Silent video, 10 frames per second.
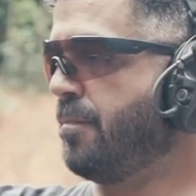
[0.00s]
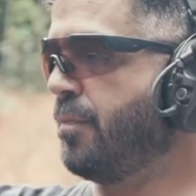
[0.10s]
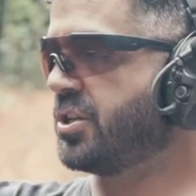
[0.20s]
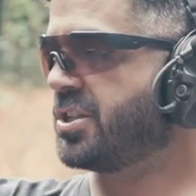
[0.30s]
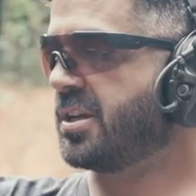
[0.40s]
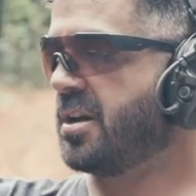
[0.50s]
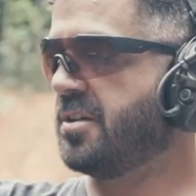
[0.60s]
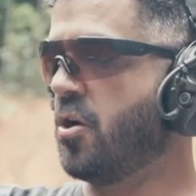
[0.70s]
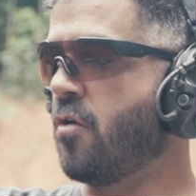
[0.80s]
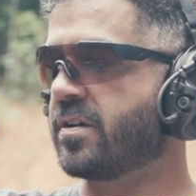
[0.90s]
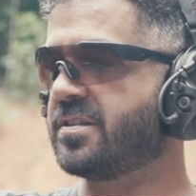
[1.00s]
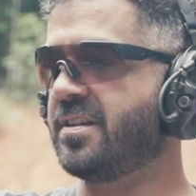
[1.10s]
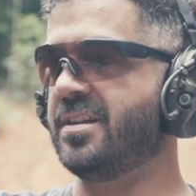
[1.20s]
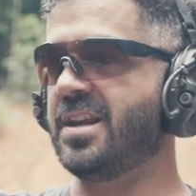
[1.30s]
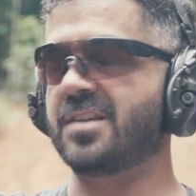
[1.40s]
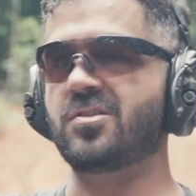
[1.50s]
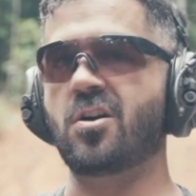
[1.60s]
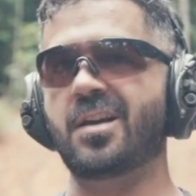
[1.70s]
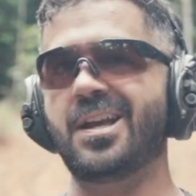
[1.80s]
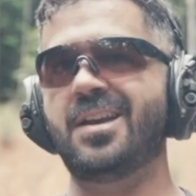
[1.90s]
push the gun over to the next
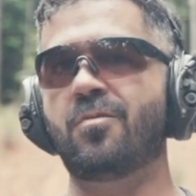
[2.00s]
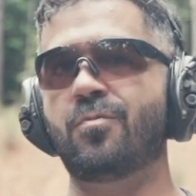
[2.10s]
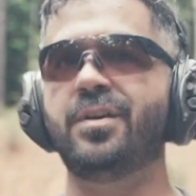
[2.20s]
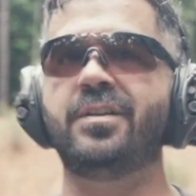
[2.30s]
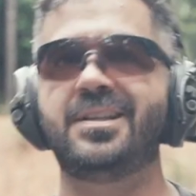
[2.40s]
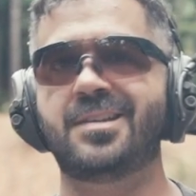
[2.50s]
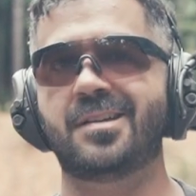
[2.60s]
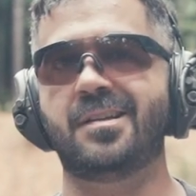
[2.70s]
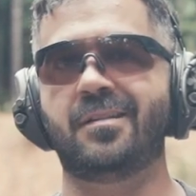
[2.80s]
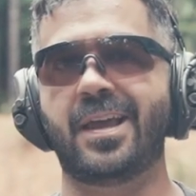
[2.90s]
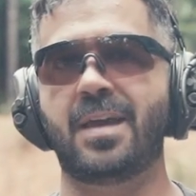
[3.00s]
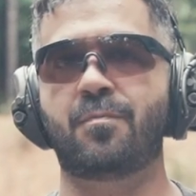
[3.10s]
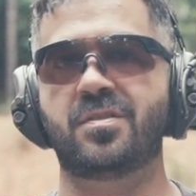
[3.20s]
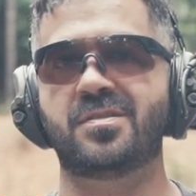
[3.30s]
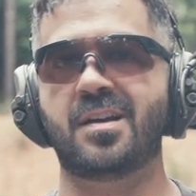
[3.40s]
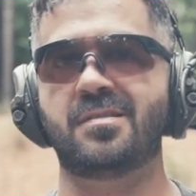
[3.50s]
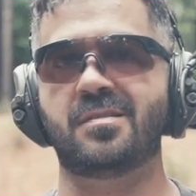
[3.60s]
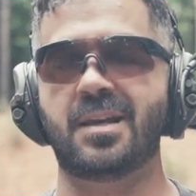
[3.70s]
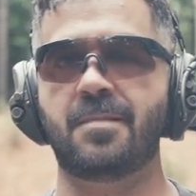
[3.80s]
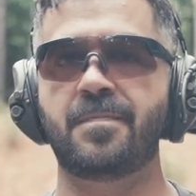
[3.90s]
target, and it really doesn't land
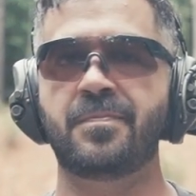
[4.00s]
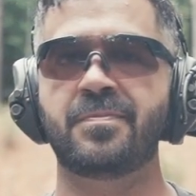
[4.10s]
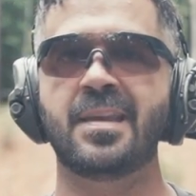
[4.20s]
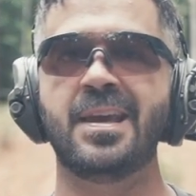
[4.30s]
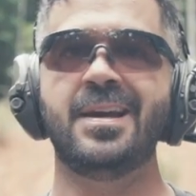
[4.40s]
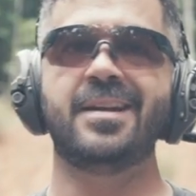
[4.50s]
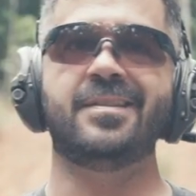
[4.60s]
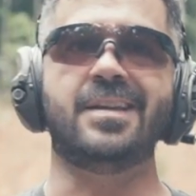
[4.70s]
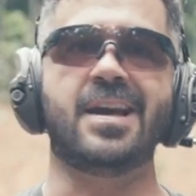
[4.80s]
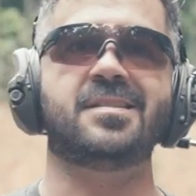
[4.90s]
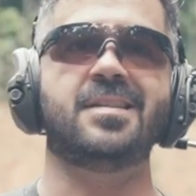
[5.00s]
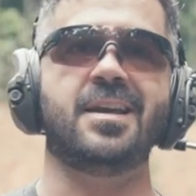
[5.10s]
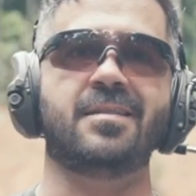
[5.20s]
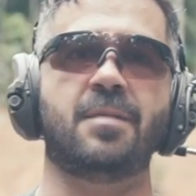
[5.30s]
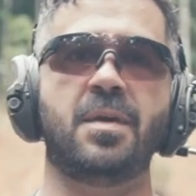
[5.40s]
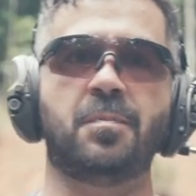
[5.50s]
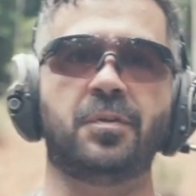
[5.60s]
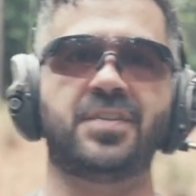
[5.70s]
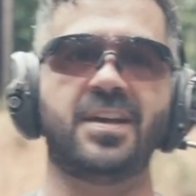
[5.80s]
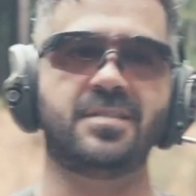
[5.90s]
precisely. The next thing that people
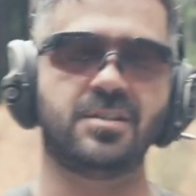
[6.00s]
tend to